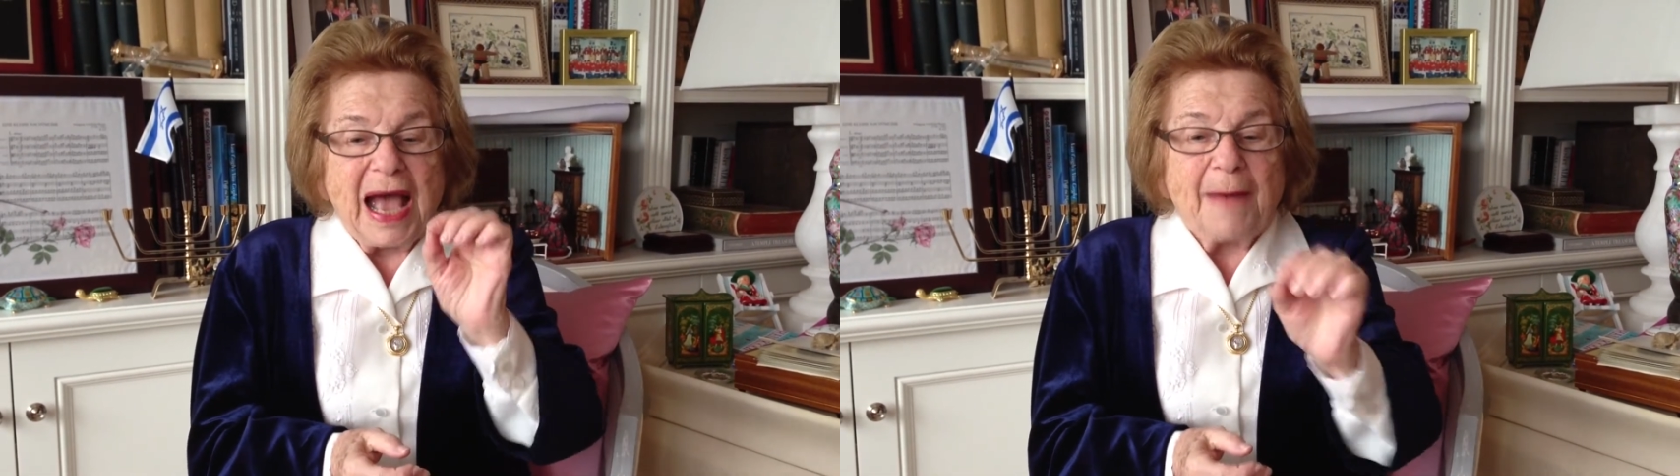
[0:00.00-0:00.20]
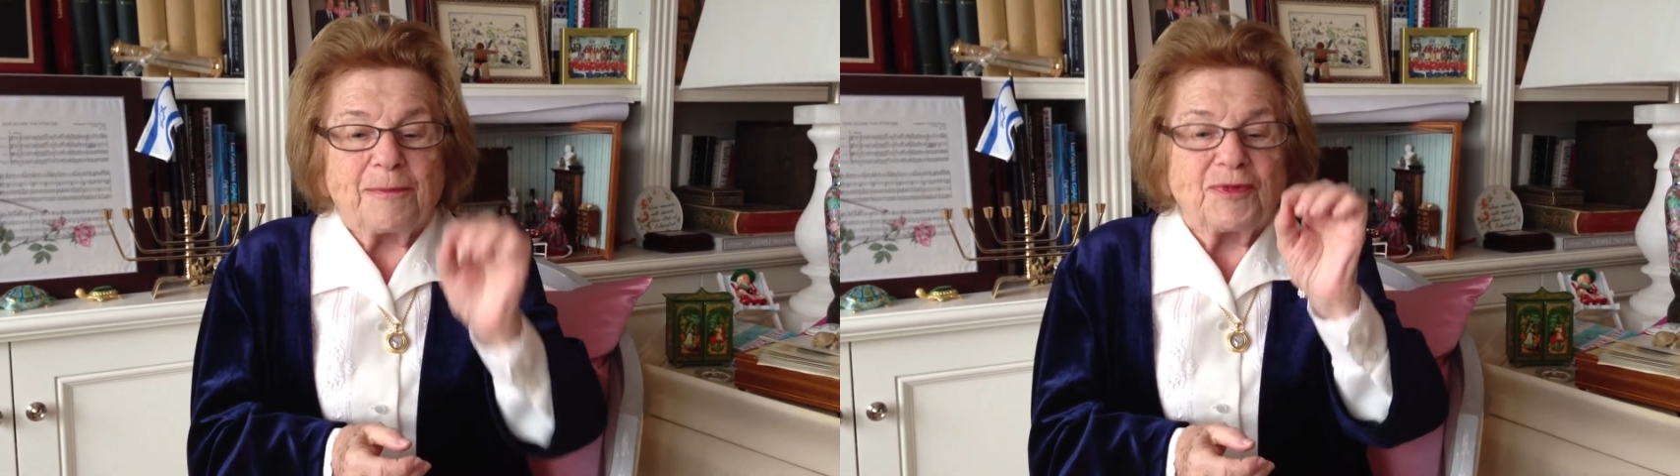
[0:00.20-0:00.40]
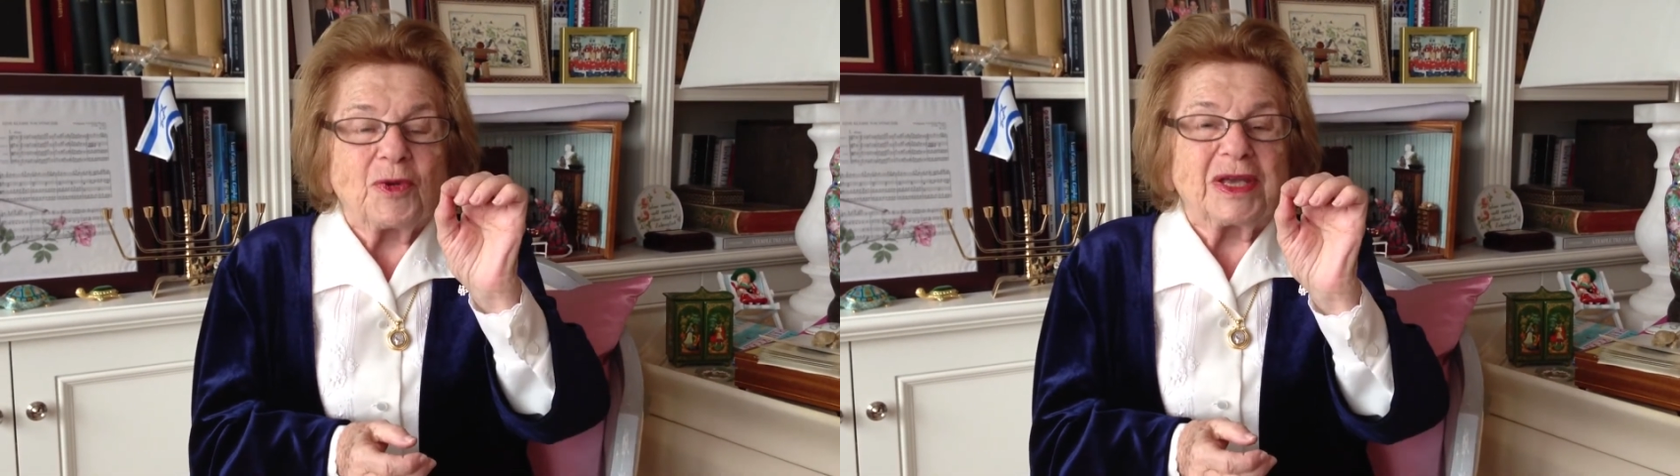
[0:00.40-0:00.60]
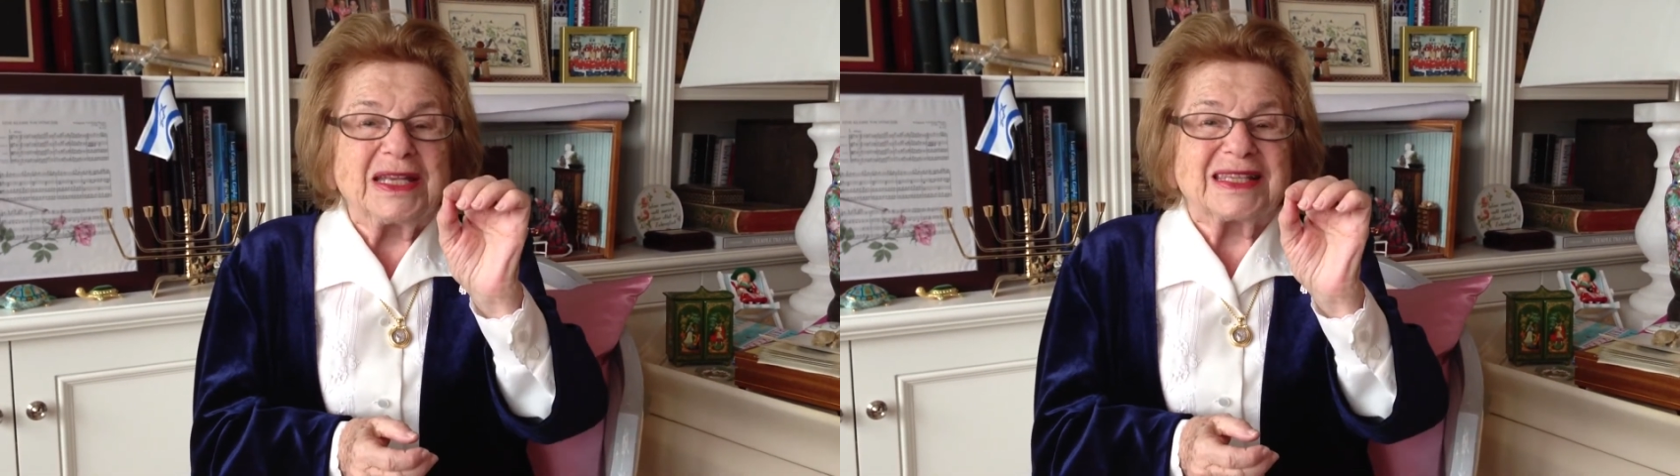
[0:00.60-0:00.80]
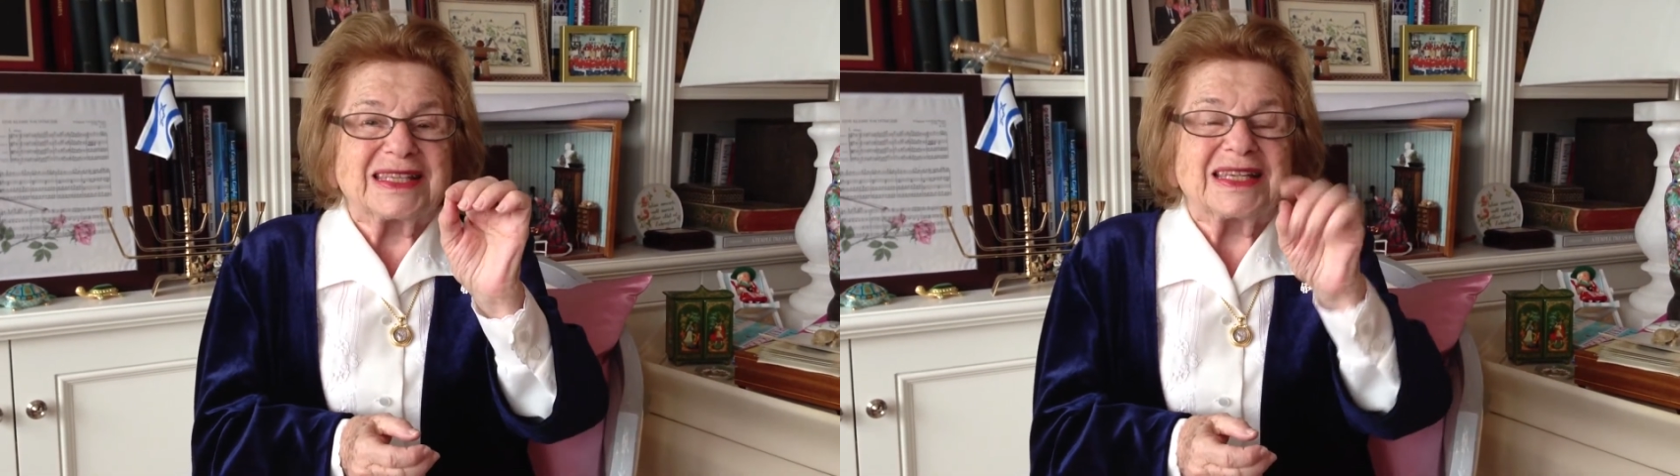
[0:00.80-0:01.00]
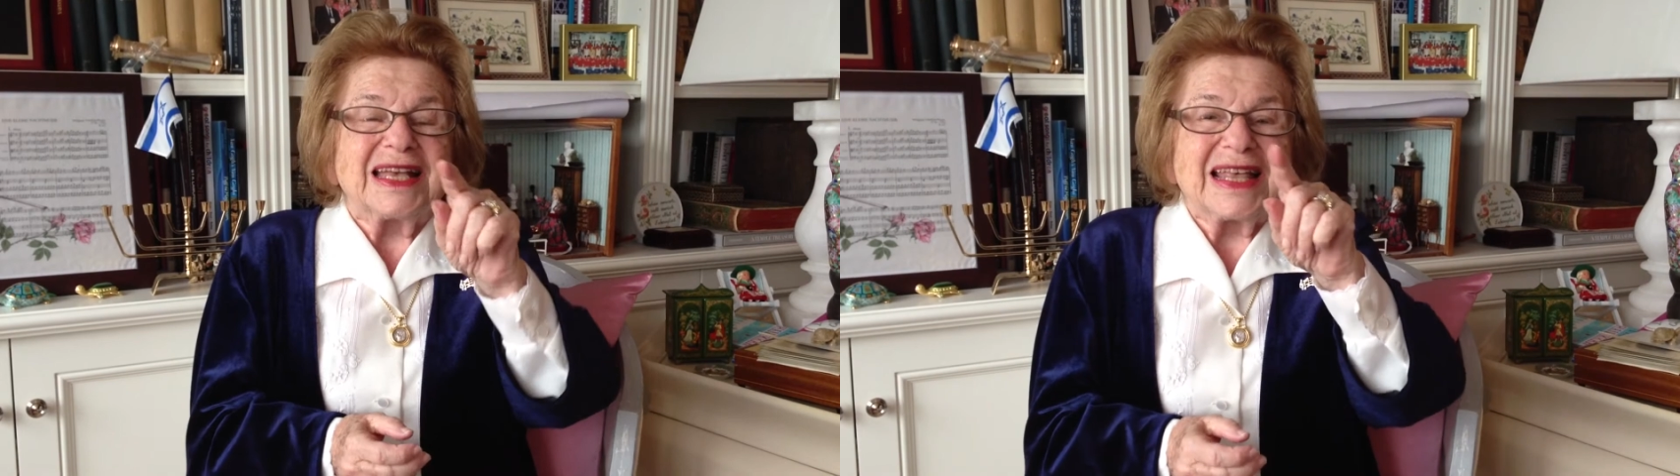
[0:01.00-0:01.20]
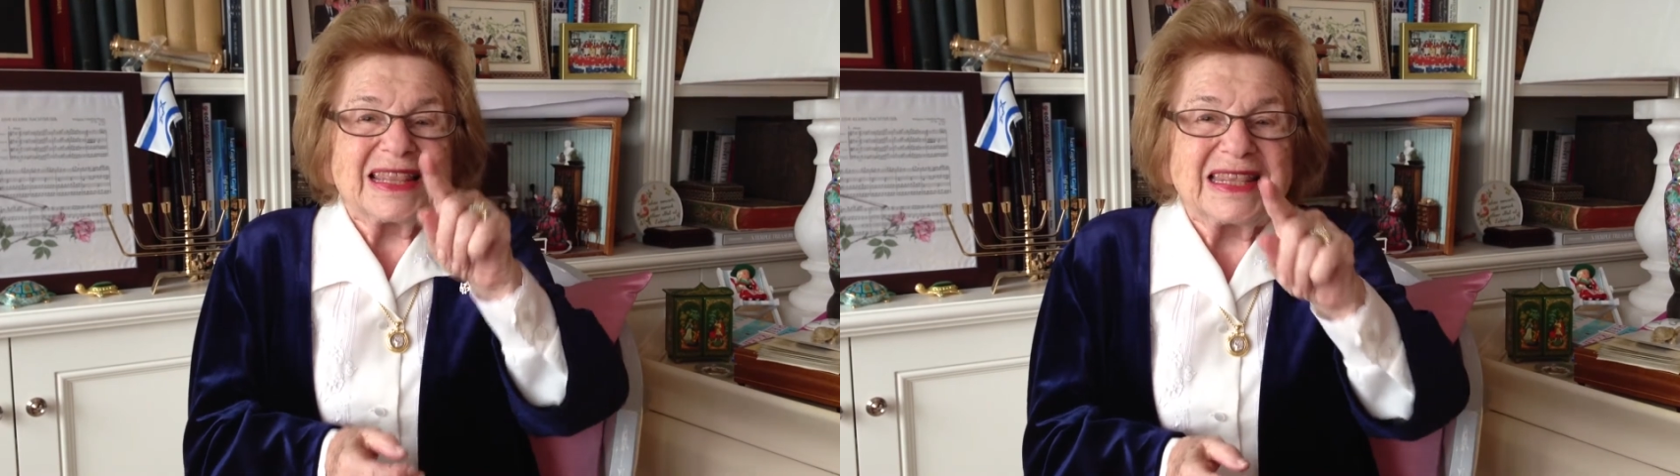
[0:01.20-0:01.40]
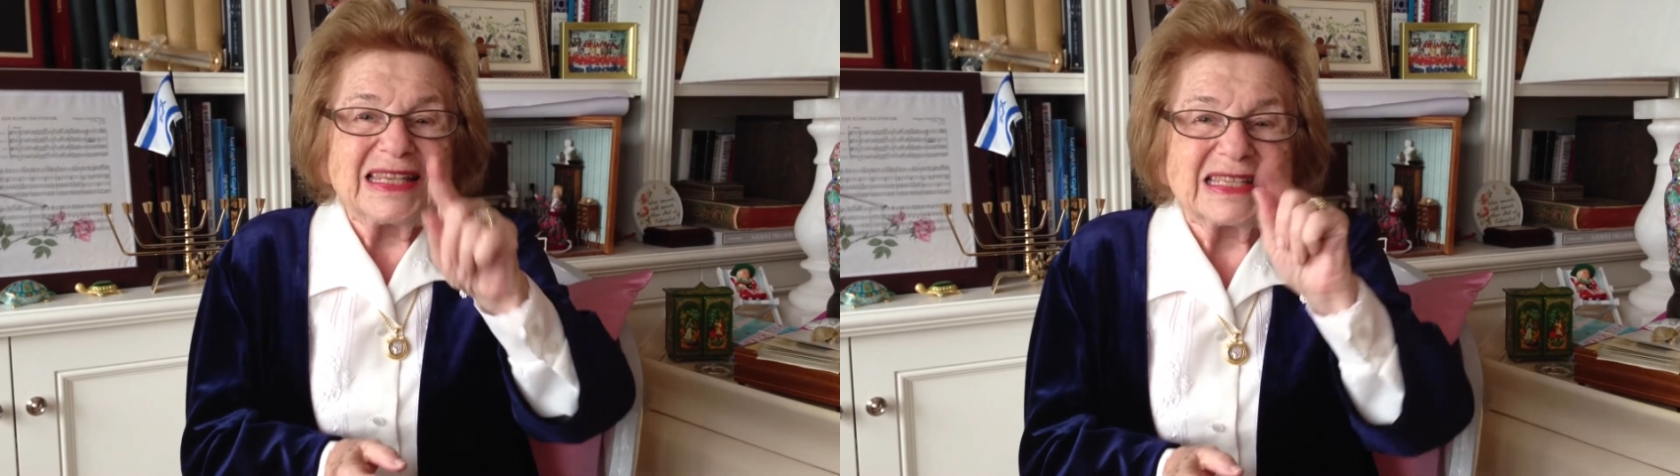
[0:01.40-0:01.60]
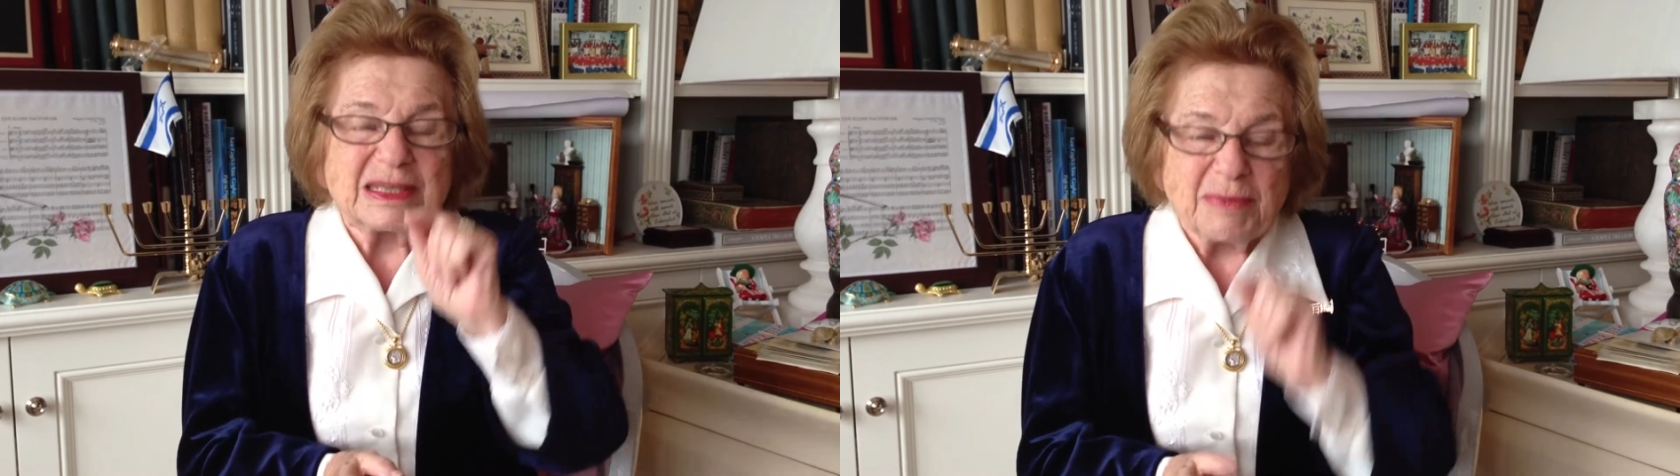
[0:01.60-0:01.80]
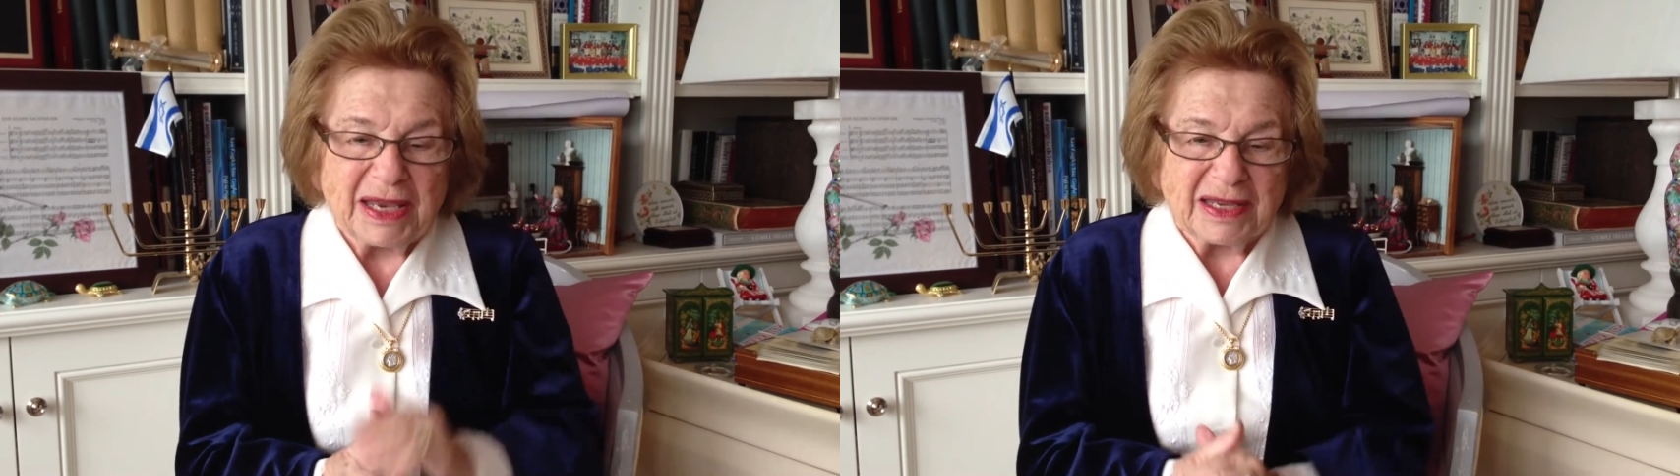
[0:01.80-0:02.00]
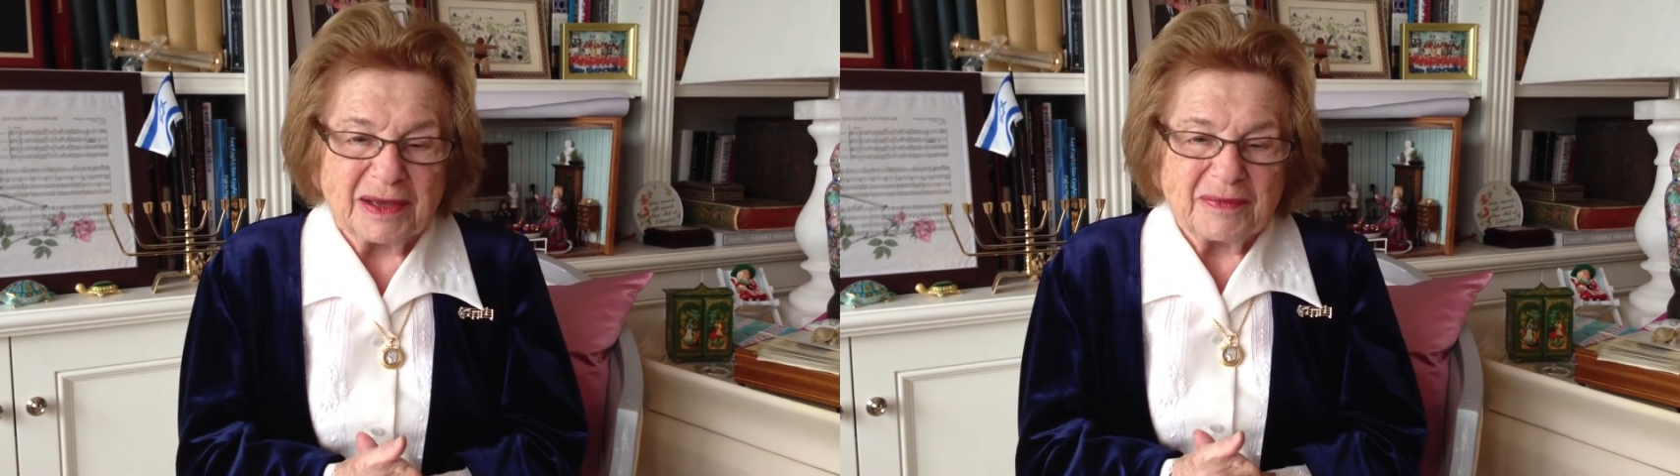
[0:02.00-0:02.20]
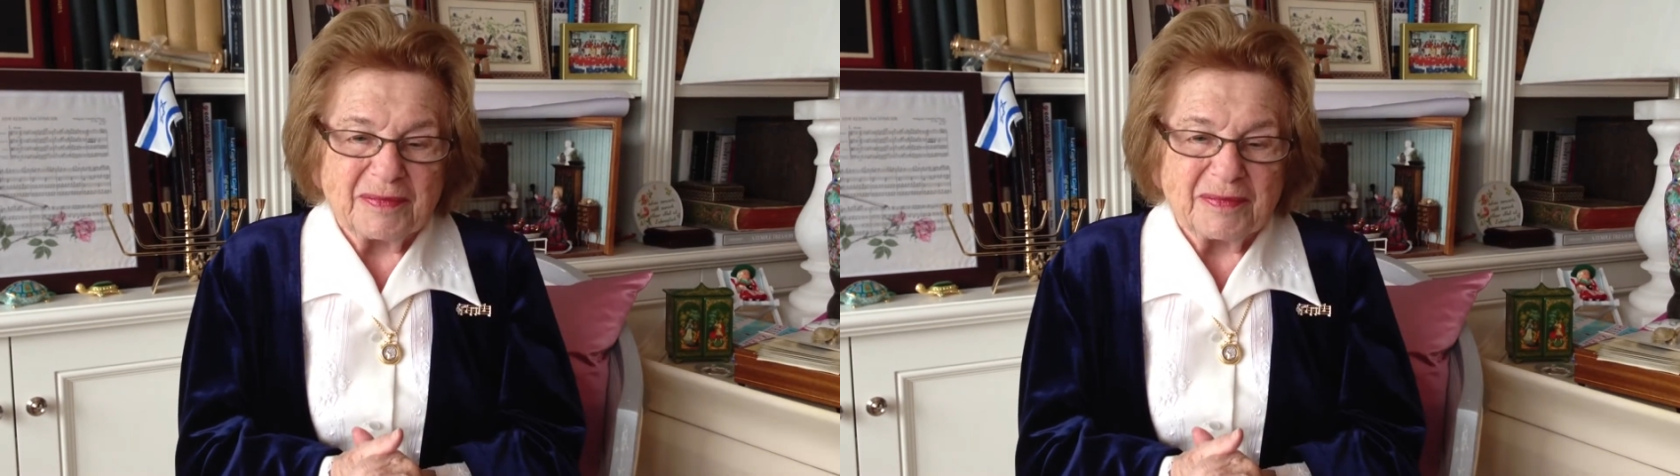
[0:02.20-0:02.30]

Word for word: Up for Kids this May.